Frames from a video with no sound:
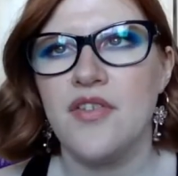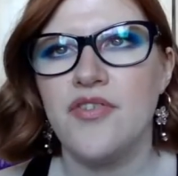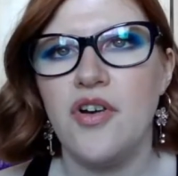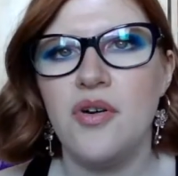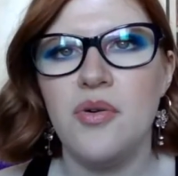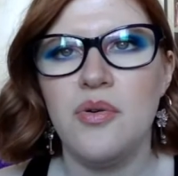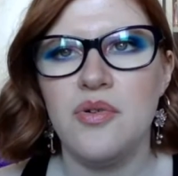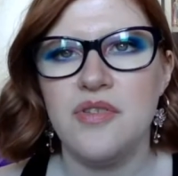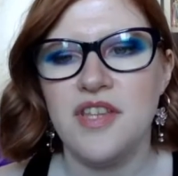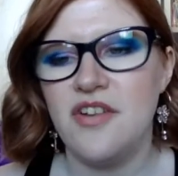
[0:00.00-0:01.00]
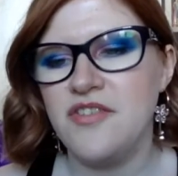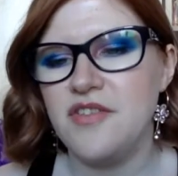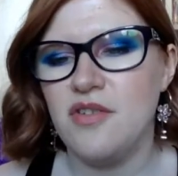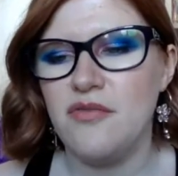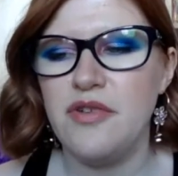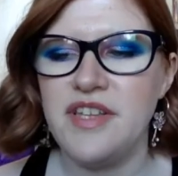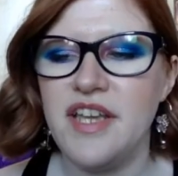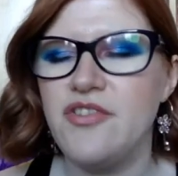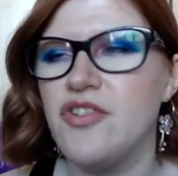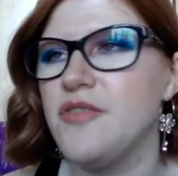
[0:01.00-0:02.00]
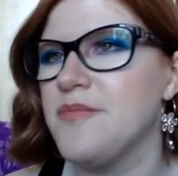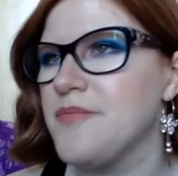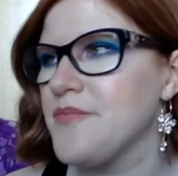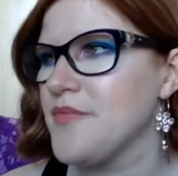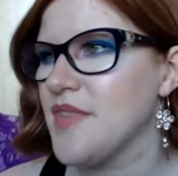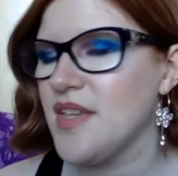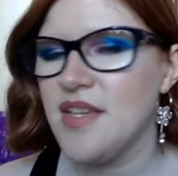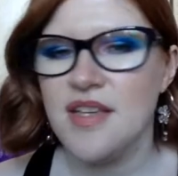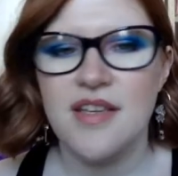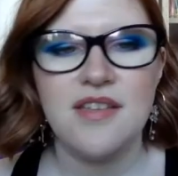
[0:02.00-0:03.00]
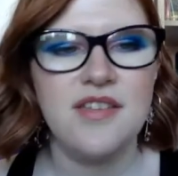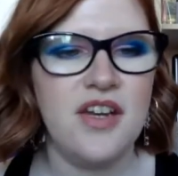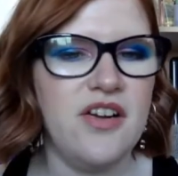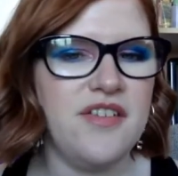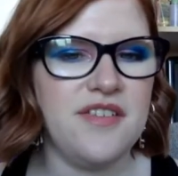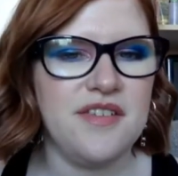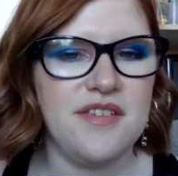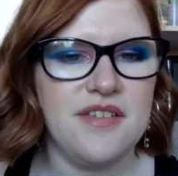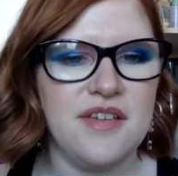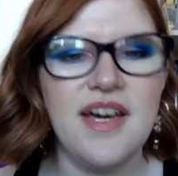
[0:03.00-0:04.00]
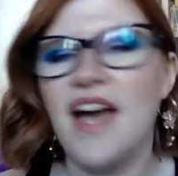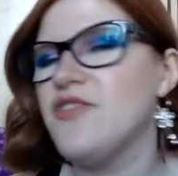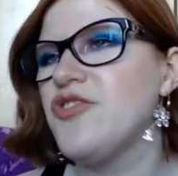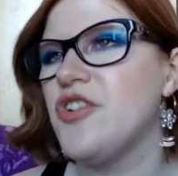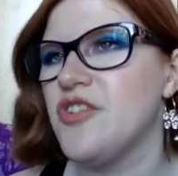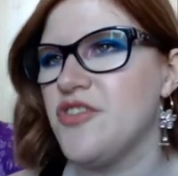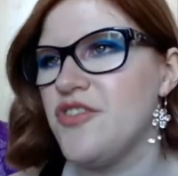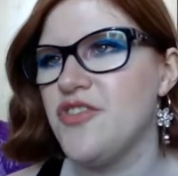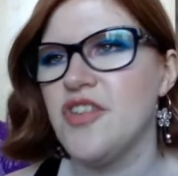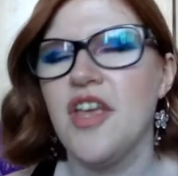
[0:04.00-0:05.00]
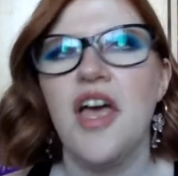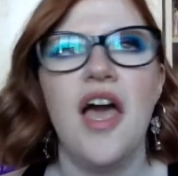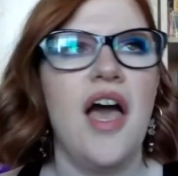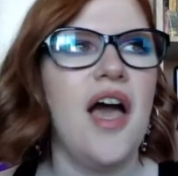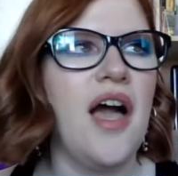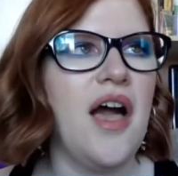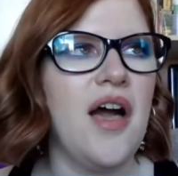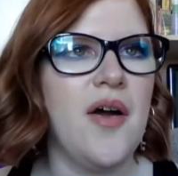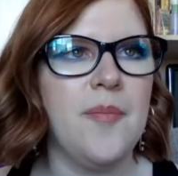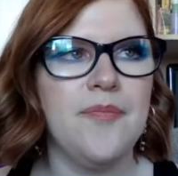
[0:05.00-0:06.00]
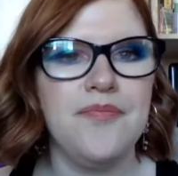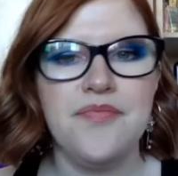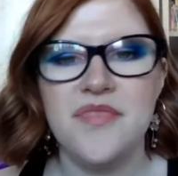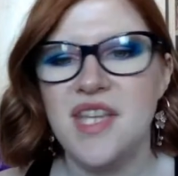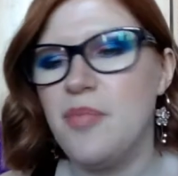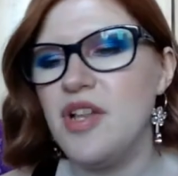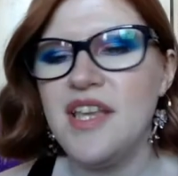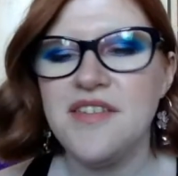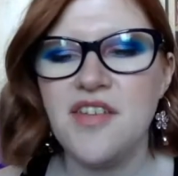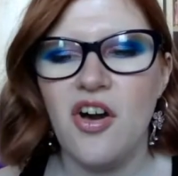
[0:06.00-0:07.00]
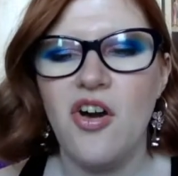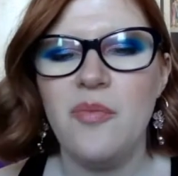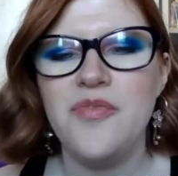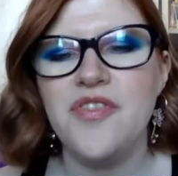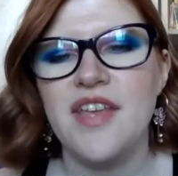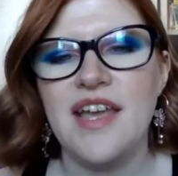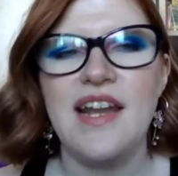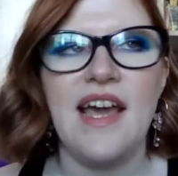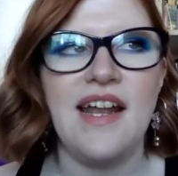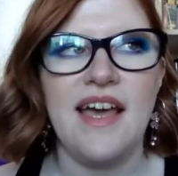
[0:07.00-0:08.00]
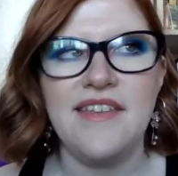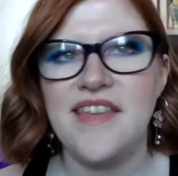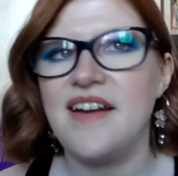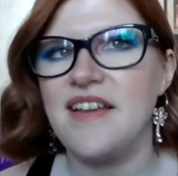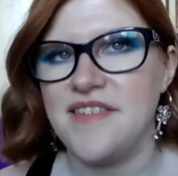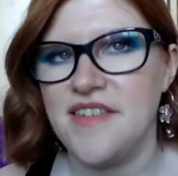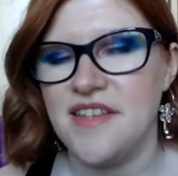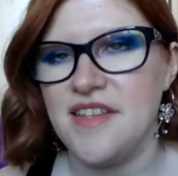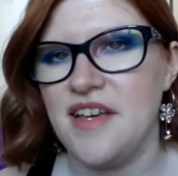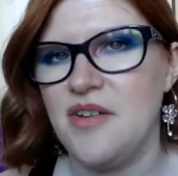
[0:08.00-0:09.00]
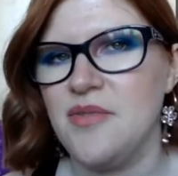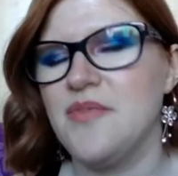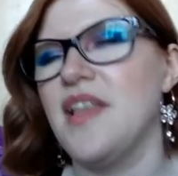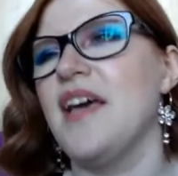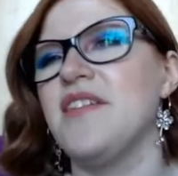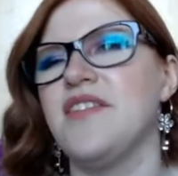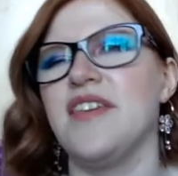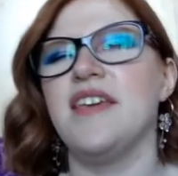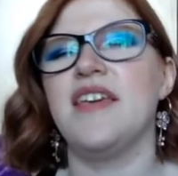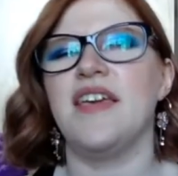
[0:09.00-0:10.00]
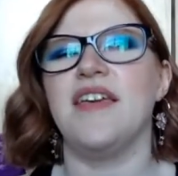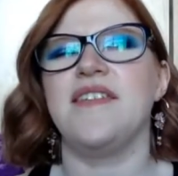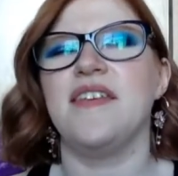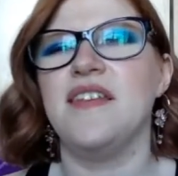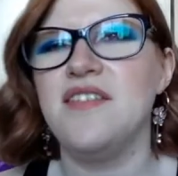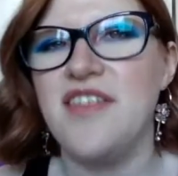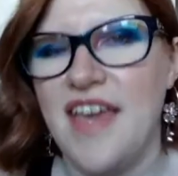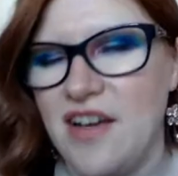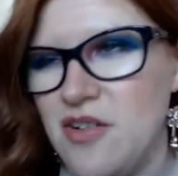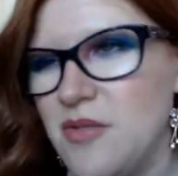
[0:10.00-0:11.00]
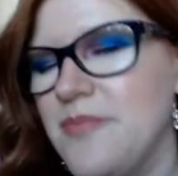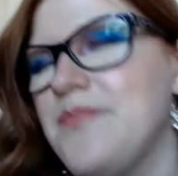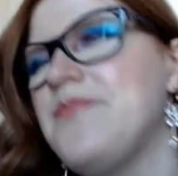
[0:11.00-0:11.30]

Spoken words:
So there's this confrontation. There's gunshots. The police comes. Eliana is arrested now. Like, she is in jail.